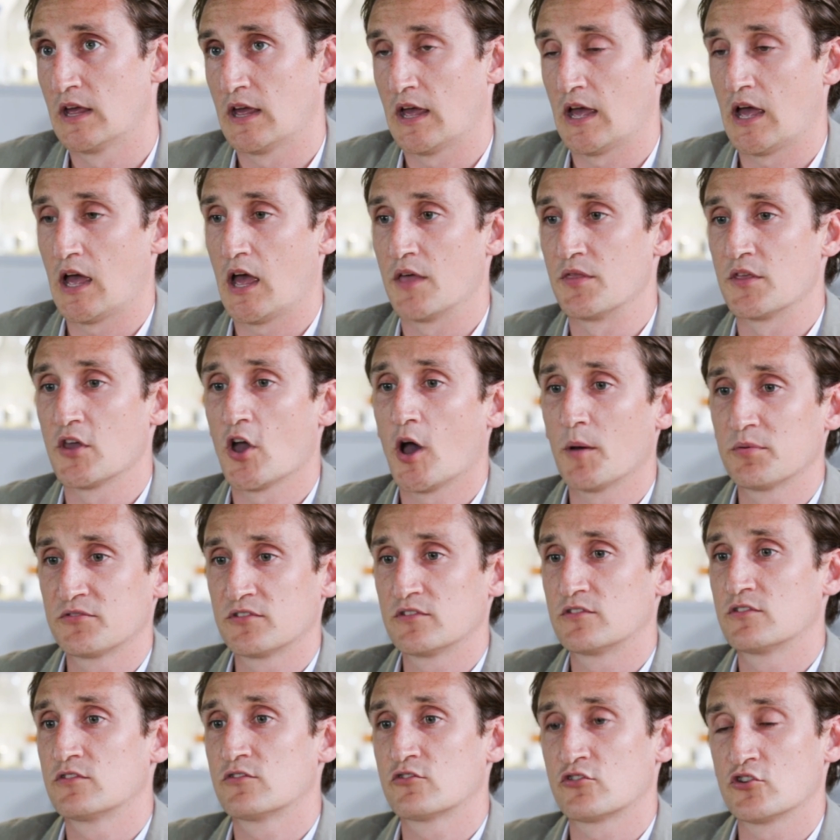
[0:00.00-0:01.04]
Uh, and the
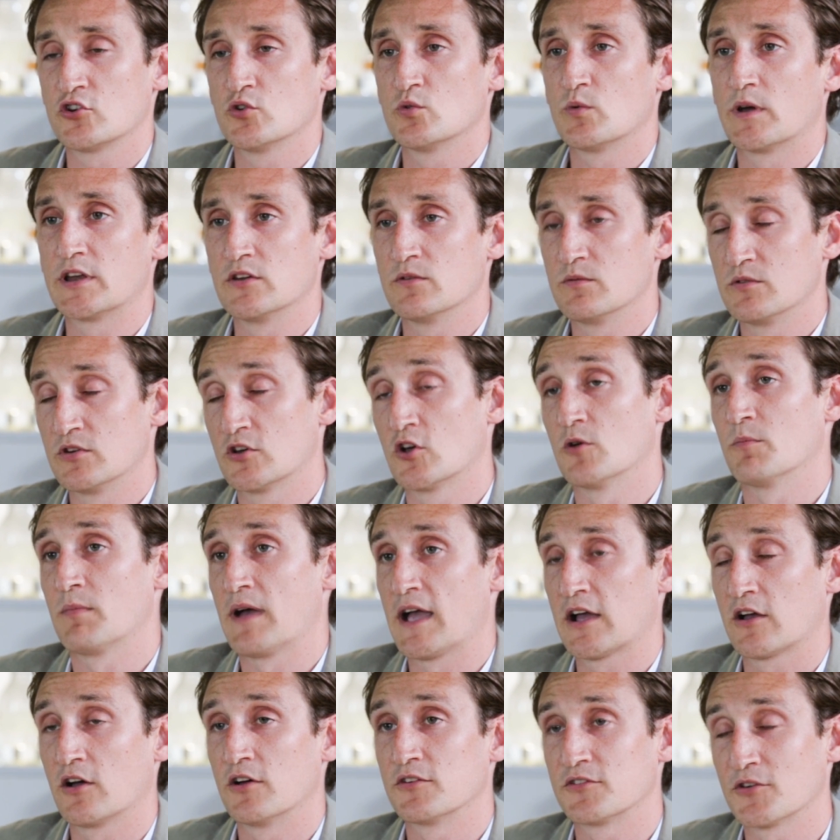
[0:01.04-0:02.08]
opposite is true when you, you, come
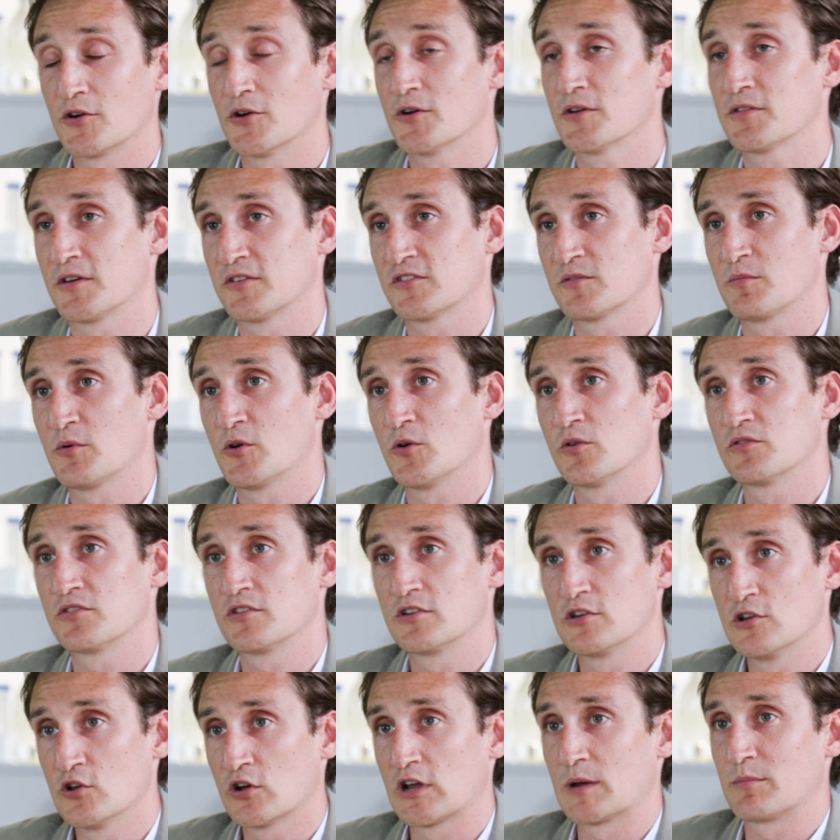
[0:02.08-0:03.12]
back onto earth, I suppose,
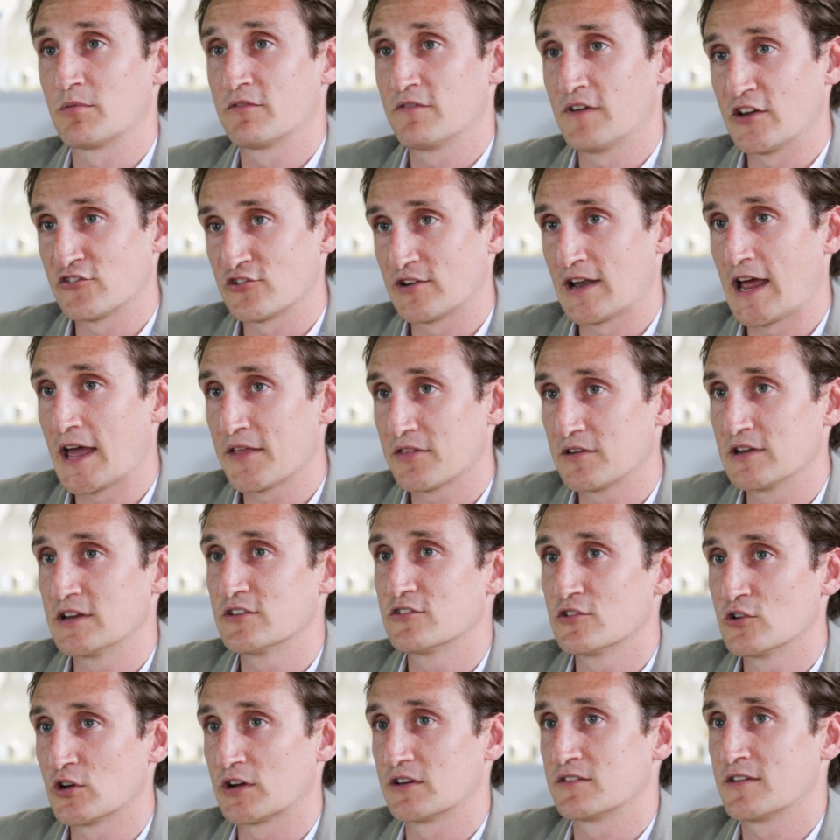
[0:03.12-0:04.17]
and you look at professional
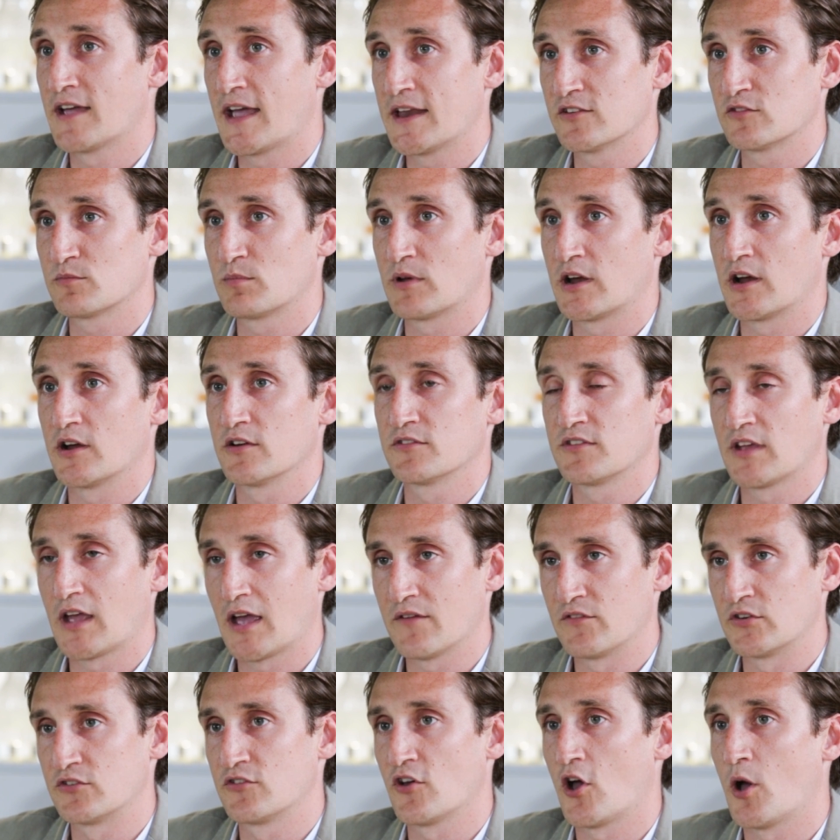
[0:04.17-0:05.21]
athletes, you look at tennis players, they
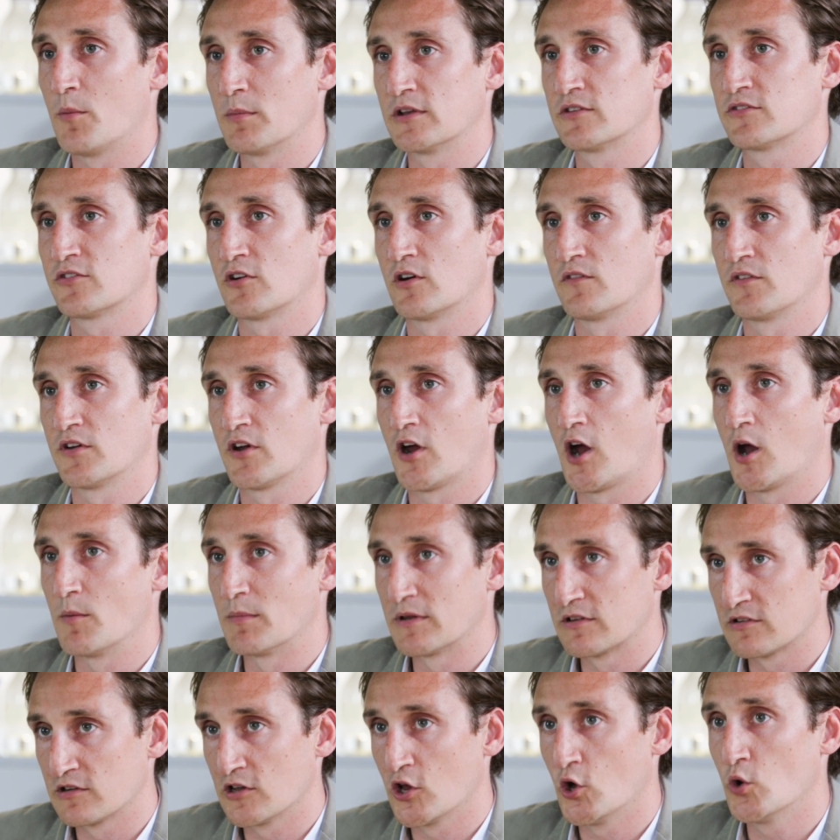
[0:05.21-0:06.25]
have a dominant serving arm.
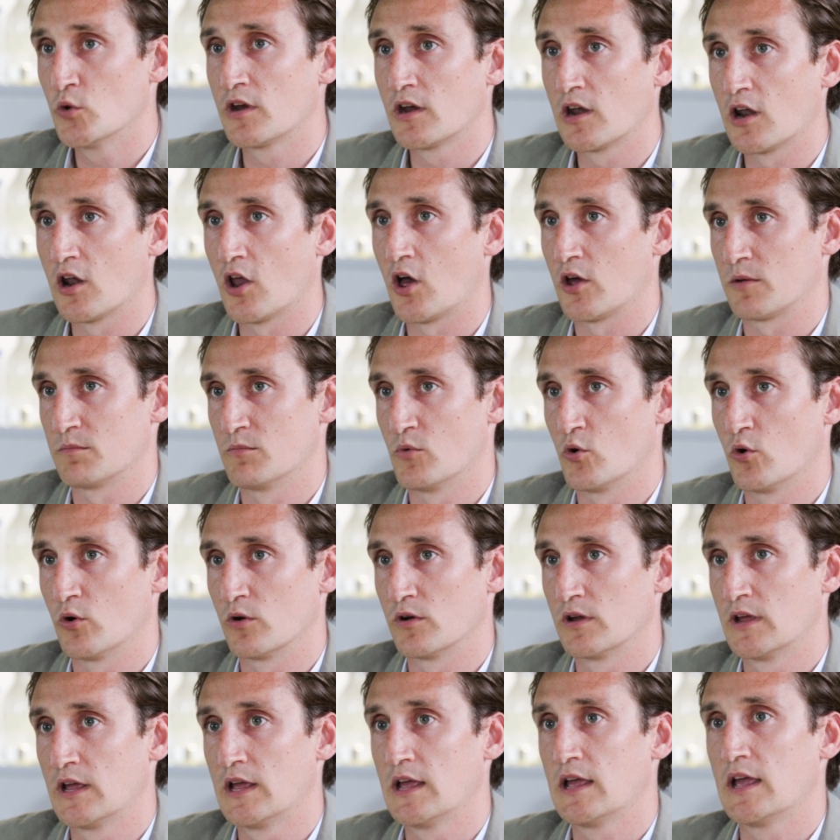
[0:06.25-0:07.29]
It's loaded a lot
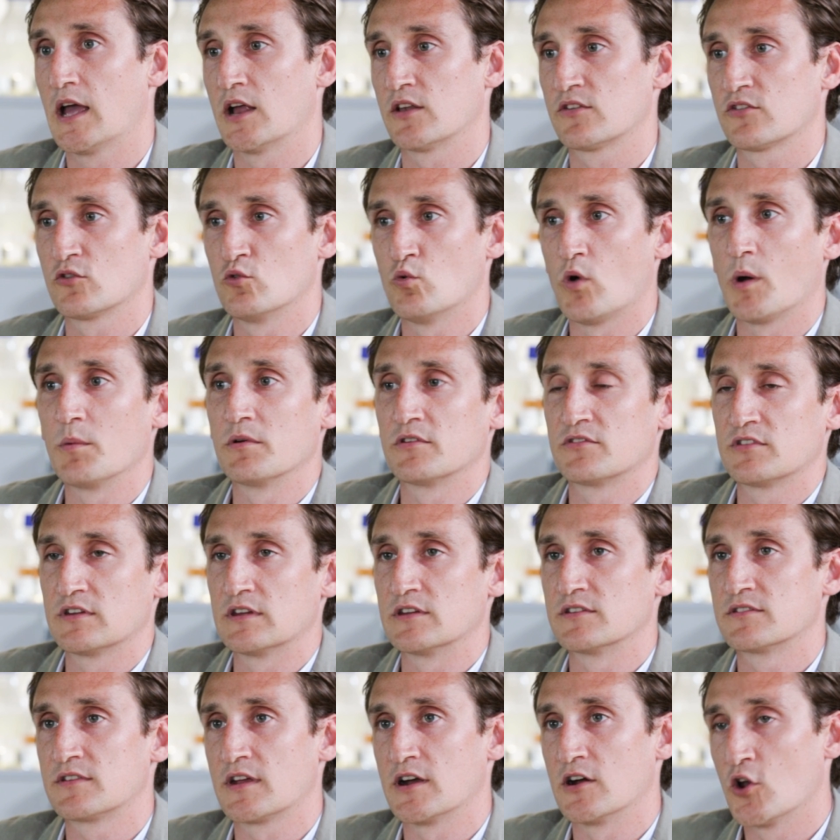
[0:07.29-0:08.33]
more. And so what we see
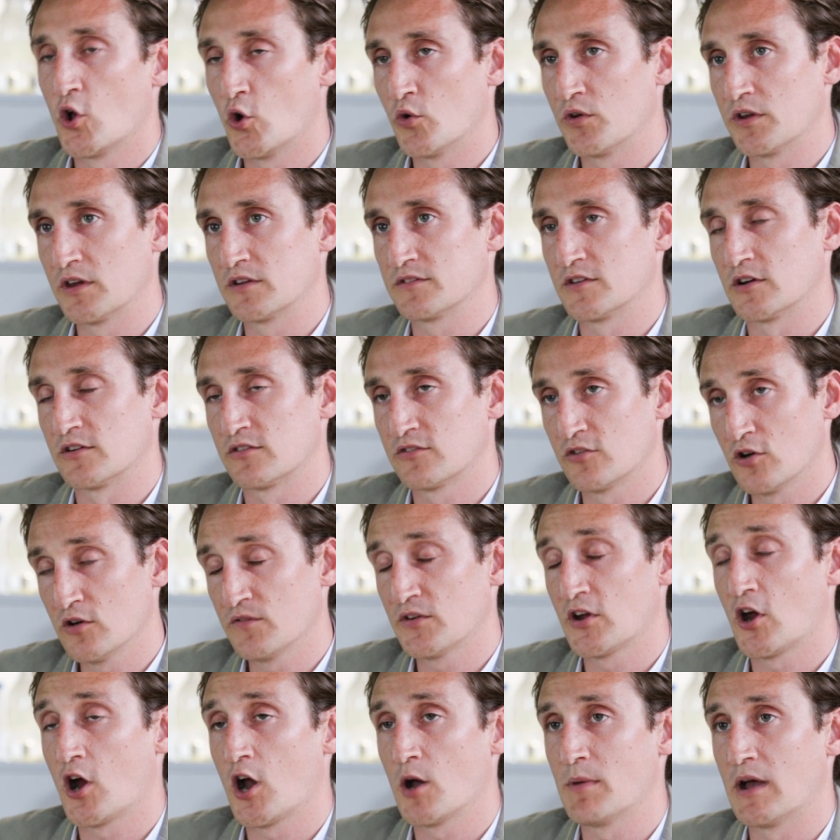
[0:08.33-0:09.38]
is their loading, their
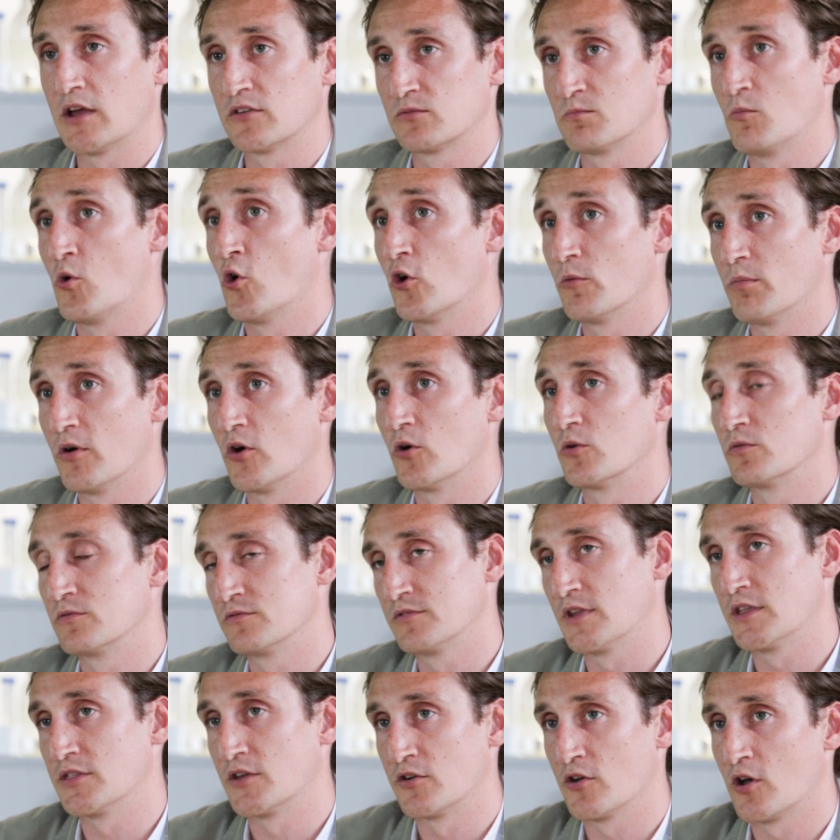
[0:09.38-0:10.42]
serving arm has more bone
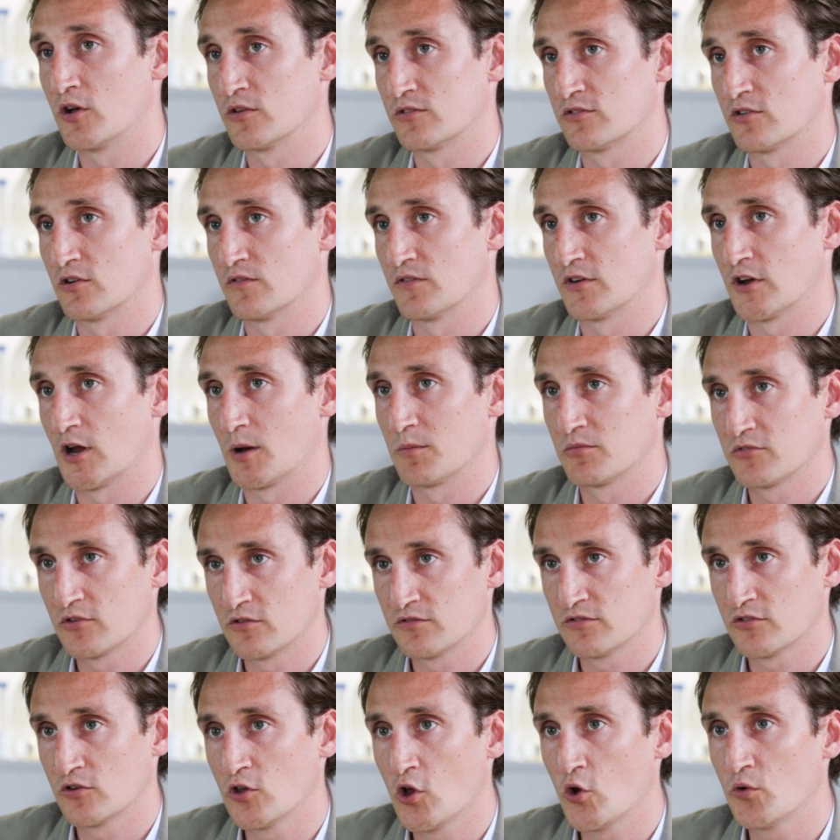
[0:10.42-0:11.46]
than their non-serving arm. So,
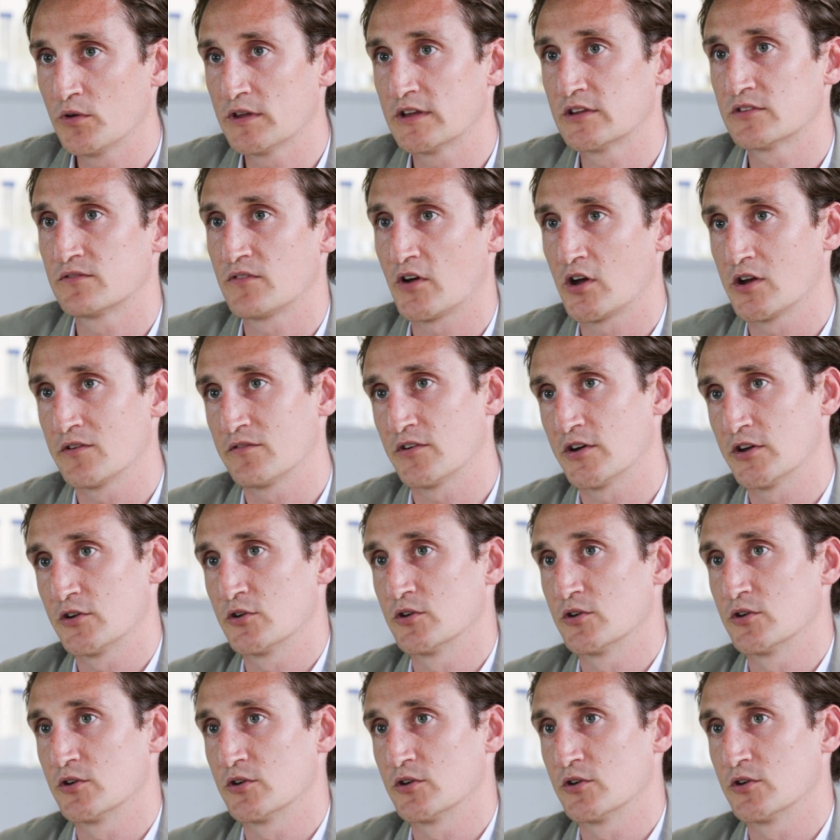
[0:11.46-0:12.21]
so loading is very, very